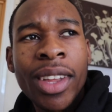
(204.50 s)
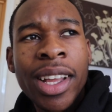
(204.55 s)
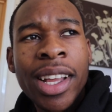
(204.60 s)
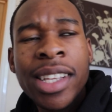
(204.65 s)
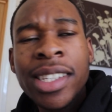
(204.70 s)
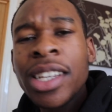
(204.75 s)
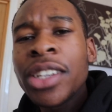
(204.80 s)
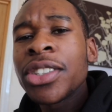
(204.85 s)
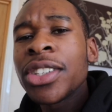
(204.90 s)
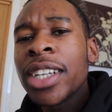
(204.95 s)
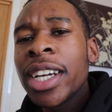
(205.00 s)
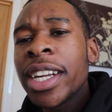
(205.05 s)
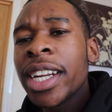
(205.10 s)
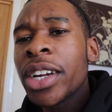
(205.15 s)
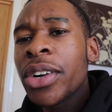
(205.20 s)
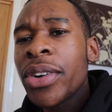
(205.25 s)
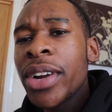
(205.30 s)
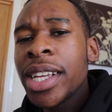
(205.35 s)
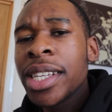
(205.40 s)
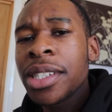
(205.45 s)
It's actually kind of
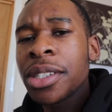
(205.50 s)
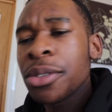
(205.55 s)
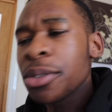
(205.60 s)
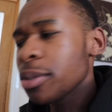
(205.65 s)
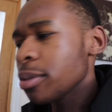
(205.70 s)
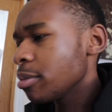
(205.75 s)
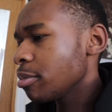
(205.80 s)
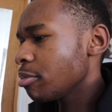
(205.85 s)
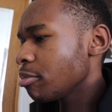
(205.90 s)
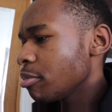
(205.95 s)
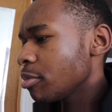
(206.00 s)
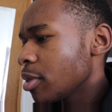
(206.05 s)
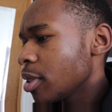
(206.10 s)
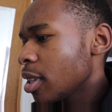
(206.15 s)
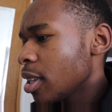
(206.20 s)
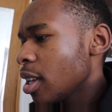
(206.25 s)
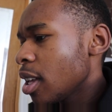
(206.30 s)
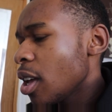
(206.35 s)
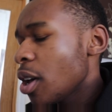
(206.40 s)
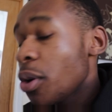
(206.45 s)
crazy, you know,
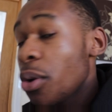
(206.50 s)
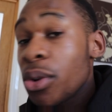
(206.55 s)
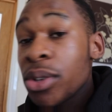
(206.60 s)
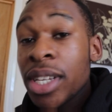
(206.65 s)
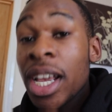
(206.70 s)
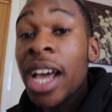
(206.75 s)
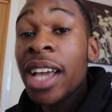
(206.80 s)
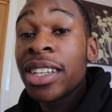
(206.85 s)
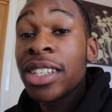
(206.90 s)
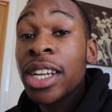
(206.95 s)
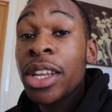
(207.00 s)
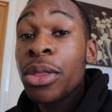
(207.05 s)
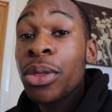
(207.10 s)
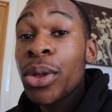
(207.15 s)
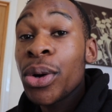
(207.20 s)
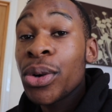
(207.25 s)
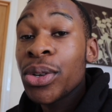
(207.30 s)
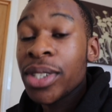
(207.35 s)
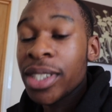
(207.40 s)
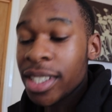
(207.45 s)
because I actually
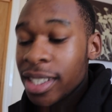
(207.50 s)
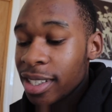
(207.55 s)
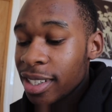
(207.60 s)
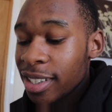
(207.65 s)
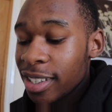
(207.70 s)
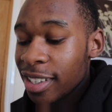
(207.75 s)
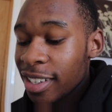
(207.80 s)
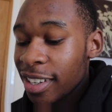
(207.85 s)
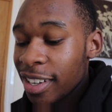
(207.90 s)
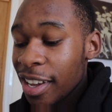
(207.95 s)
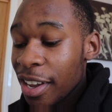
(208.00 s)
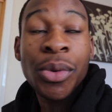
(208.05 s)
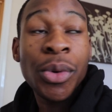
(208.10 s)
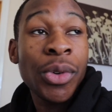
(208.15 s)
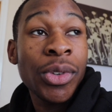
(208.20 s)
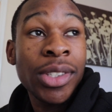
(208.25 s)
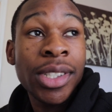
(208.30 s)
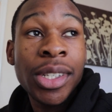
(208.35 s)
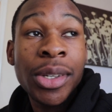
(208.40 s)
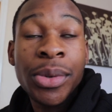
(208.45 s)
thought we were
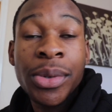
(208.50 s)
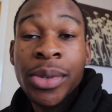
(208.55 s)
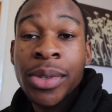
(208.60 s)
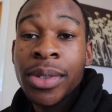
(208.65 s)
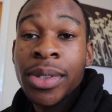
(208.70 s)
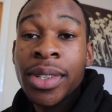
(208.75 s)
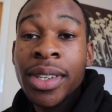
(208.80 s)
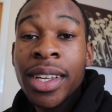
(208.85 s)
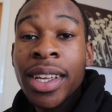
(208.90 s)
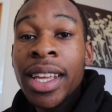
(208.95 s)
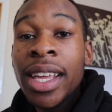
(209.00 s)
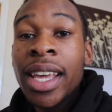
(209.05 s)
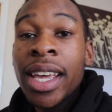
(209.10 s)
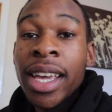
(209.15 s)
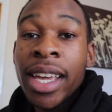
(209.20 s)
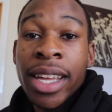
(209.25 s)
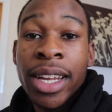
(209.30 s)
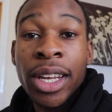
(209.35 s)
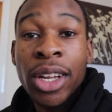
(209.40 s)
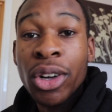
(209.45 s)
still
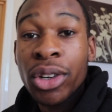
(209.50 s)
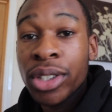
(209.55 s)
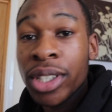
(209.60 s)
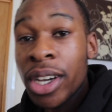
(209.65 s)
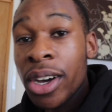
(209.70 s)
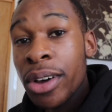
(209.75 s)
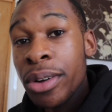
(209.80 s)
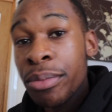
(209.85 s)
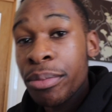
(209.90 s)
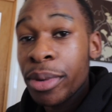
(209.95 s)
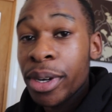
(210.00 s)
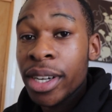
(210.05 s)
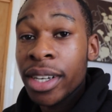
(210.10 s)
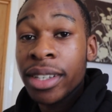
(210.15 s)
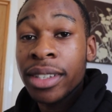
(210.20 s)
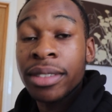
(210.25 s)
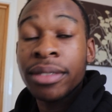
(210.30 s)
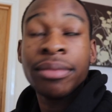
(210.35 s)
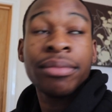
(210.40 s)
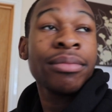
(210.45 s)
in lockdown,
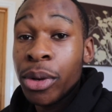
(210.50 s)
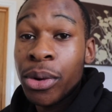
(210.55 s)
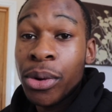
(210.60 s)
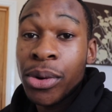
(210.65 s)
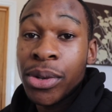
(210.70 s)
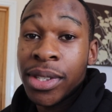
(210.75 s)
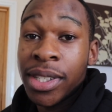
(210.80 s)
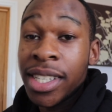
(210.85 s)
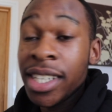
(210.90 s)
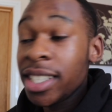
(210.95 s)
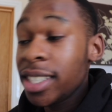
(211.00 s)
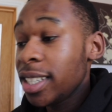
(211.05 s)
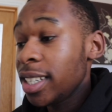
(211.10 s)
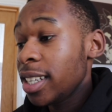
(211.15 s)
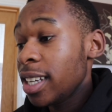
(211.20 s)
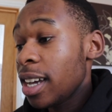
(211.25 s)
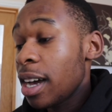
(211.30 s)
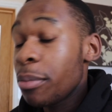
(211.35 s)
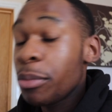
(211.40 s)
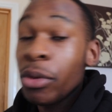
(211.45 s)
but because
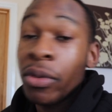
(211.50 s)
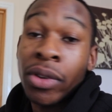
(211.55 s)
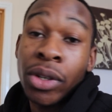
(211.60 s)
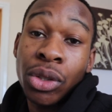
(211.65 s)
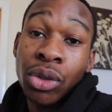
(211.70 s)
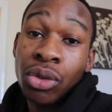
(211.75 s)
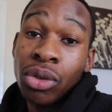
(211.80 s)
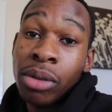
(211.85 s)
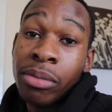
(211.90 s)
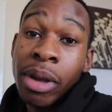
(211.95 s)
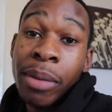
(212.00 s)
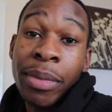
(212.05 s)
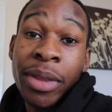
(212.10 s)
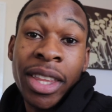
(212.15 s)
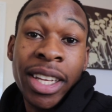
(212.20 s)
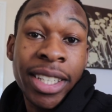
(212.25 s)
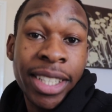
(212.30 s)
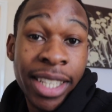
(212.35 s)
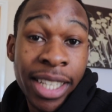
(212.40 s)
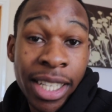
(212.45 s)
initially I'm not even sure, maybe
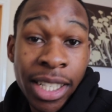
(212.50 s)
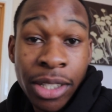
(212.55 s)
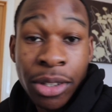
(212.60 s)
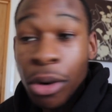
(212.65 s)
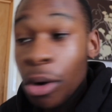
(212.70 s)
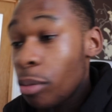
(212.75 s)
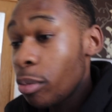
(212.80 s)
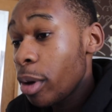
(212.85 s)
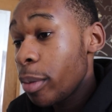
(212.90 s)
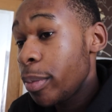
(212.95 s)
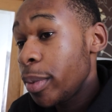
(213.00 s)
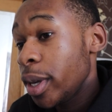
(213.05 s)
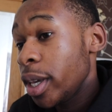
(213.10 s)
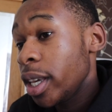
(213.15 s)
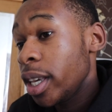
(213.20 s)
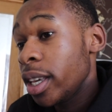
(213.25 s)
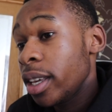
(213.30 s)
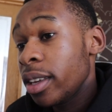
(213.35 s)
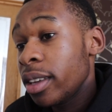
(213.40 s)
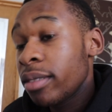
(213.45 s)
they did or
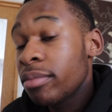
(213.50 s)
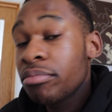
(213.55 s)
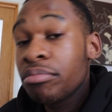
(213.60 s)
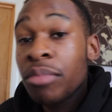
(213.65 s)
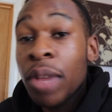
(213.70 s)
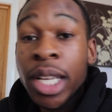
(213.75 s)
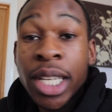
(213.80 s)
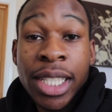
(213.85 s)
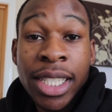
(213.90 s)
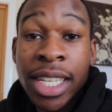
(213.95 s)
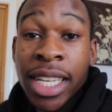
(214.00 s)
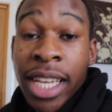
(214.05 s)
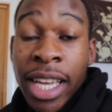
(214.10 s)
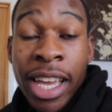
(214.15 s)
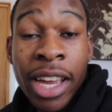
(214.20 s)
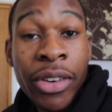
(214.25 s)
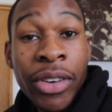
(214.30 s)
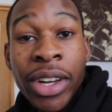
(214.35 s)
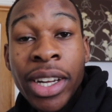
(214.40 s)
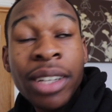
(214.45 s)
maybe I just didn't
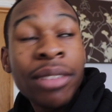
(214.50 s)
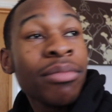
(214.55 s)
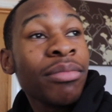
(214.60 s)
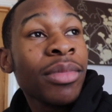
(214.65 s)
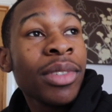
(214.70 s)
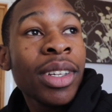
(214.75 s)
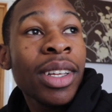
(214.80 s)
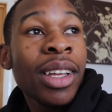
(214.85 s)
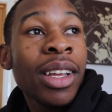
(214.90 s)
hear it.